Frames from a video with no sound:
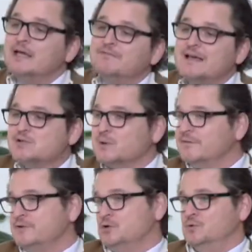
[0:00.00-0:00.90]
If that's one
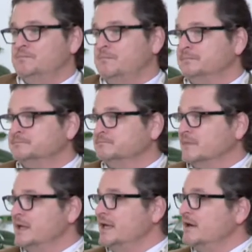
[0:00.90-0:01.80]
of you,
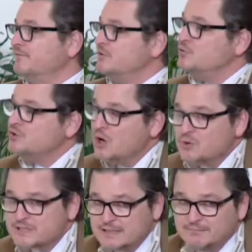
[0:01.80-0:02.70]
if you
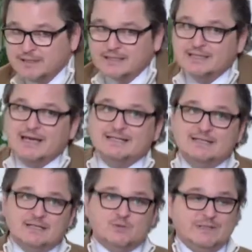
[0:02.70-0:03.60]
know somebody that
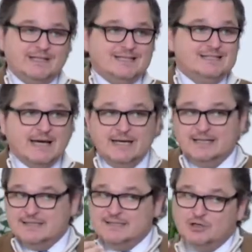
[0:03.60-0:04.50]
deals with anxiety
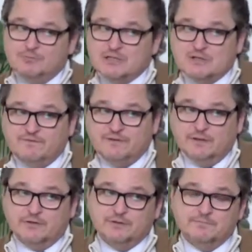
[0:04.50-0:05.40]
that's in your mission
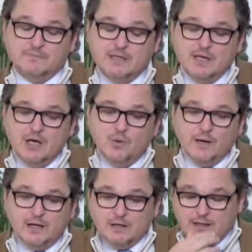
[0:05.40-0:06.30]
field,
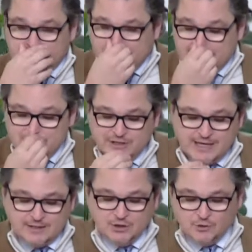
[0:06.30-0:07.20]
well, again, you're
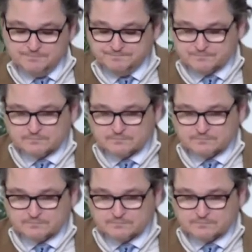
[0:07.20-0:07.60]
not alone.